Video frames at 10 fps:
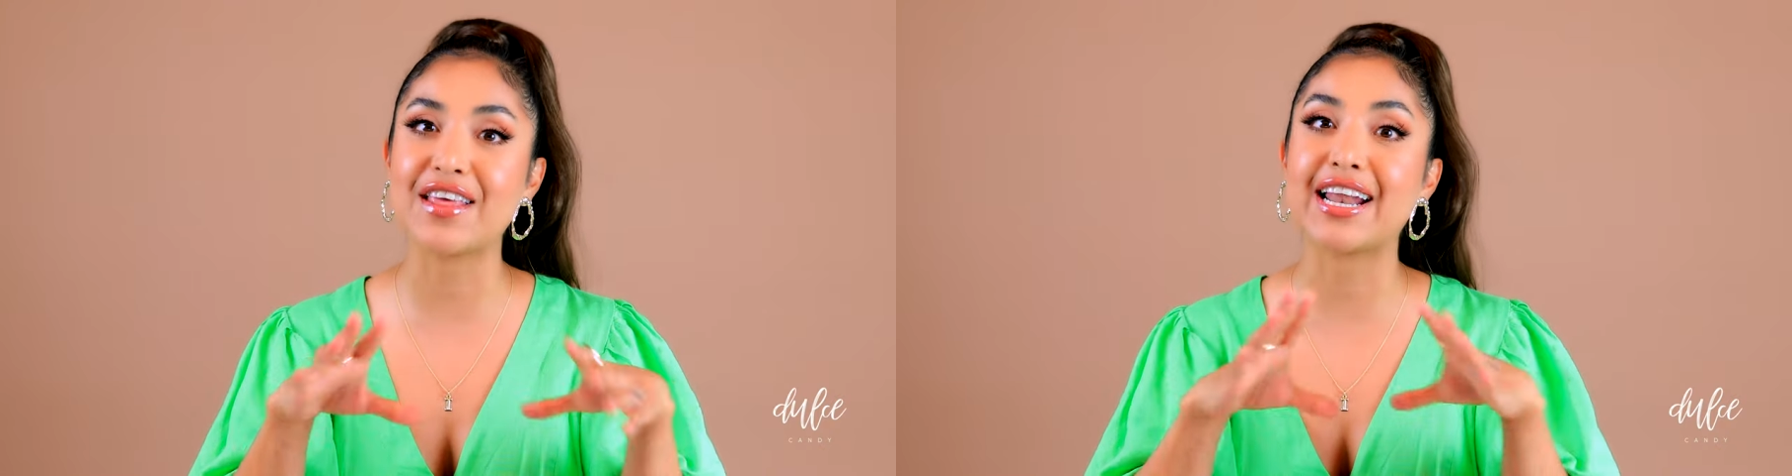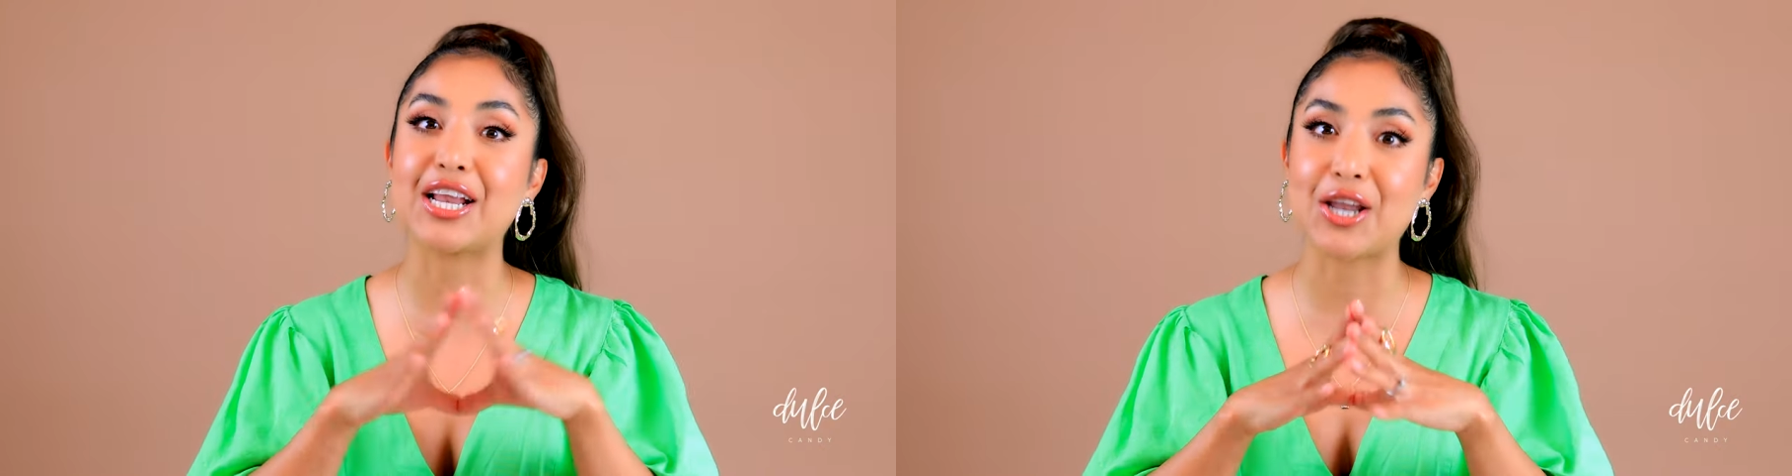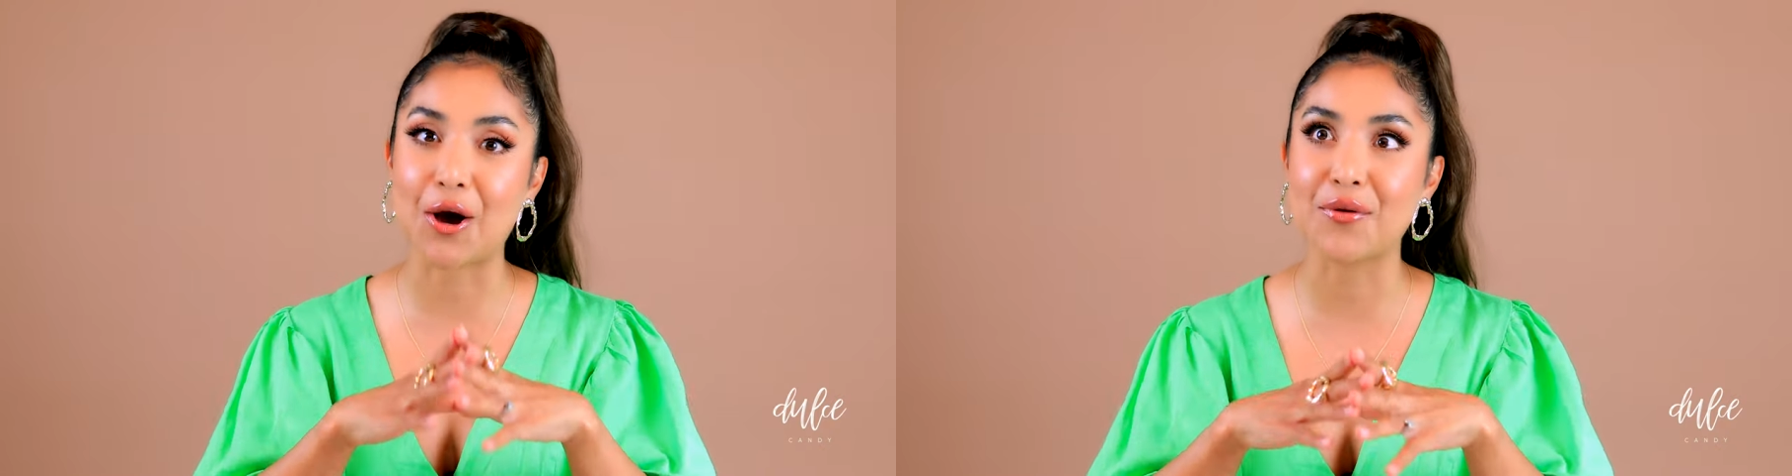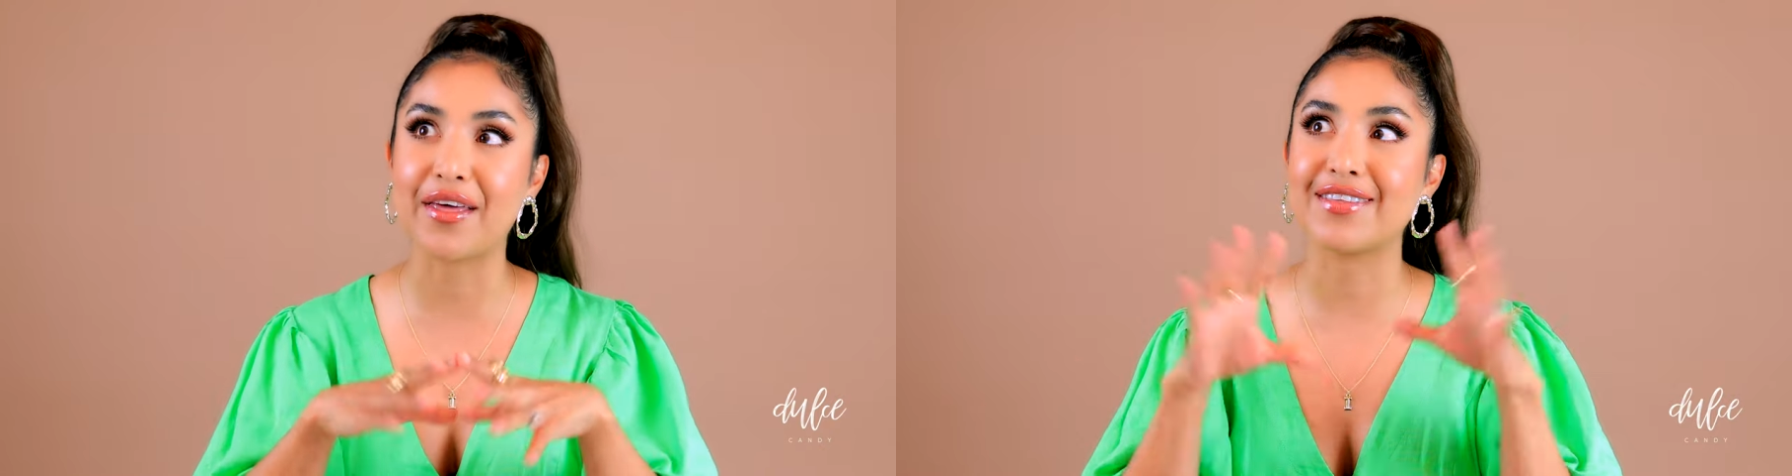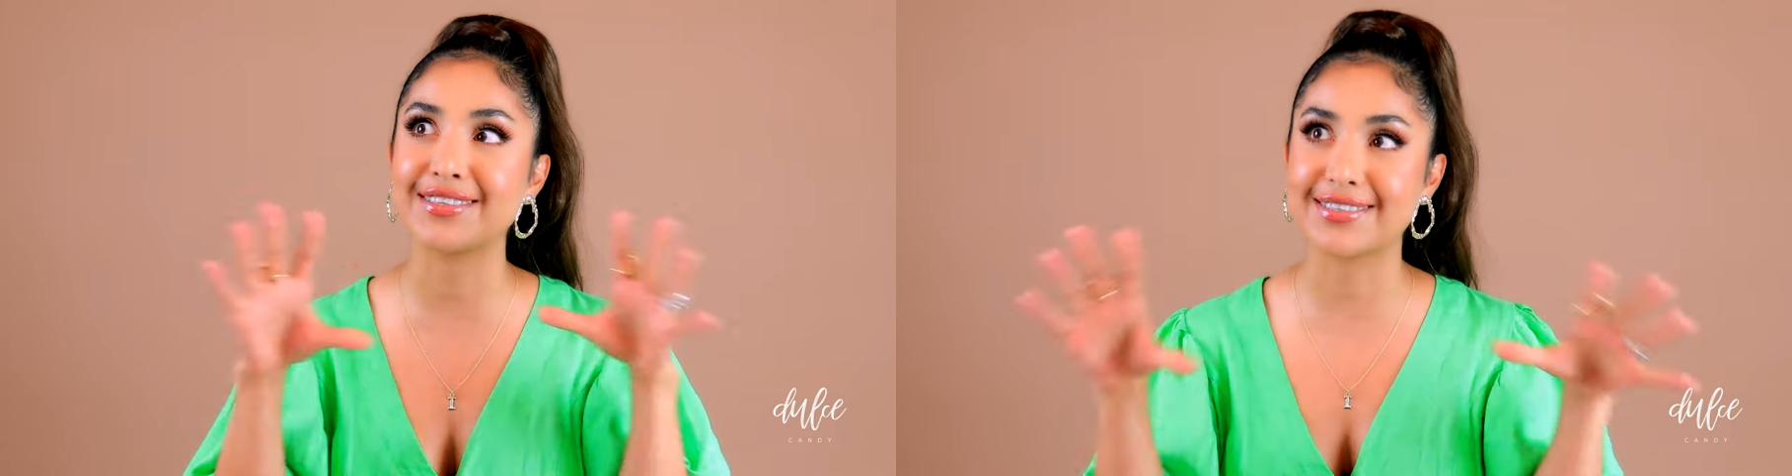then I know
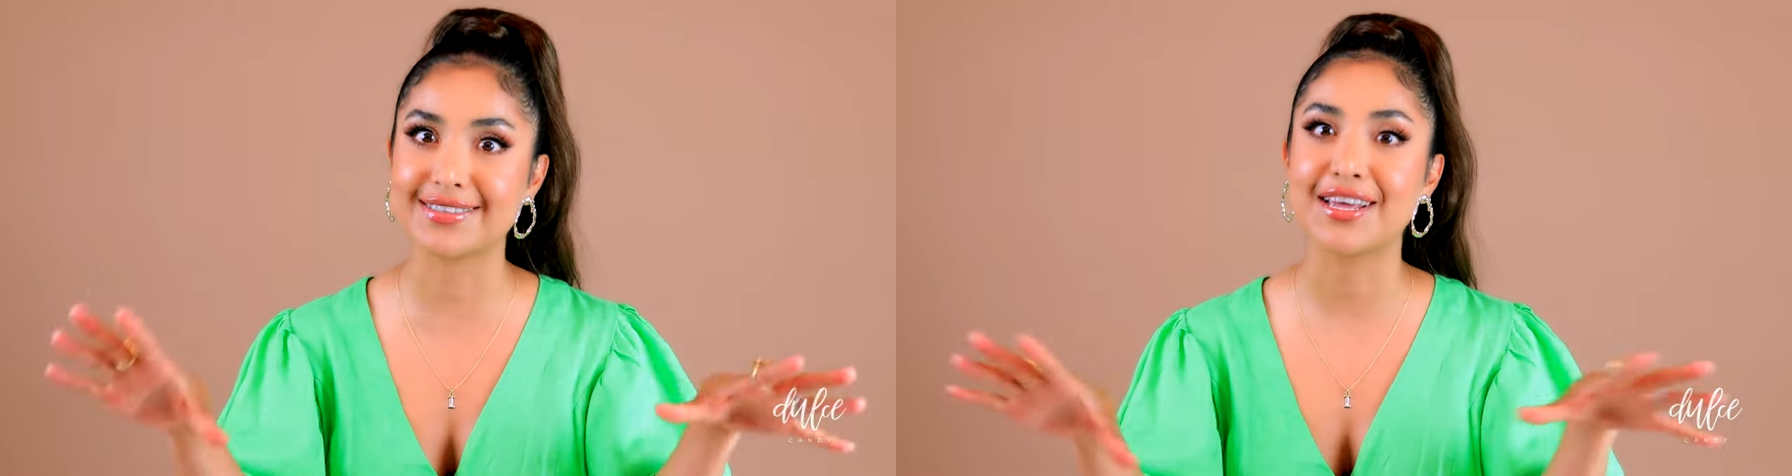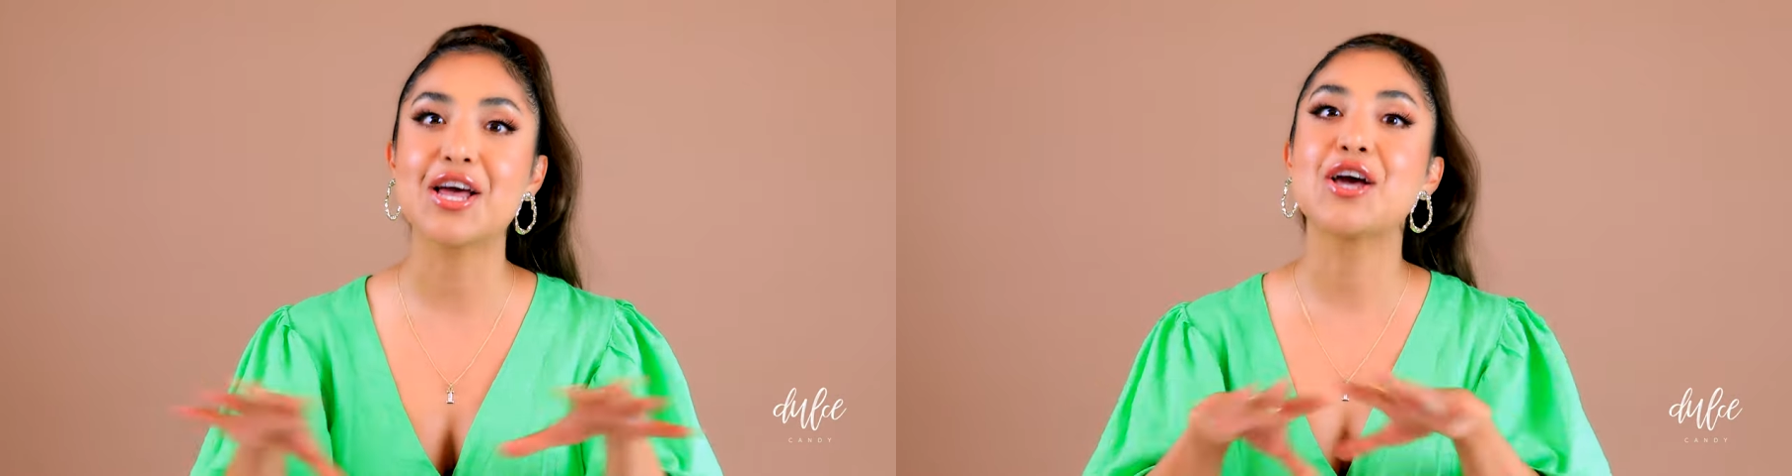that this is